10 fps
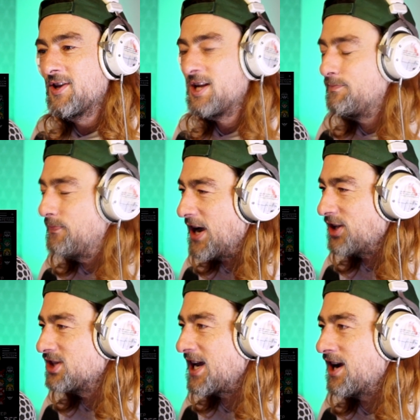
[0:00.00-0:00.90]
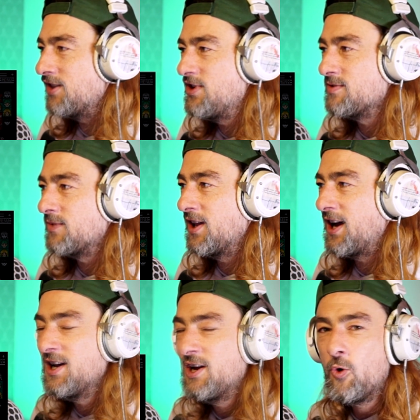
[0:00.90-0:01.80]
And then he bashes out a rhythm
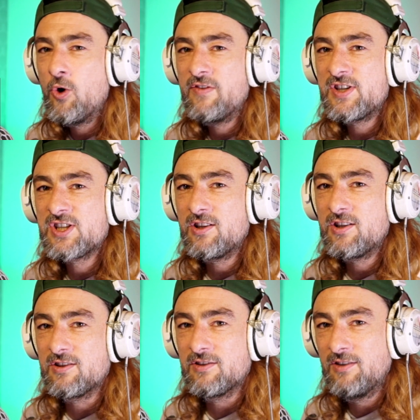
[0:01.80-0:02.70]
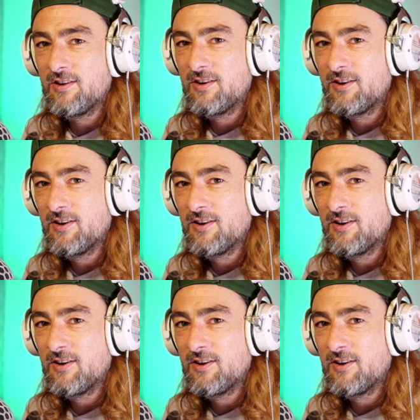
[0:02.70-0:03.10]
like that. All of a sudden,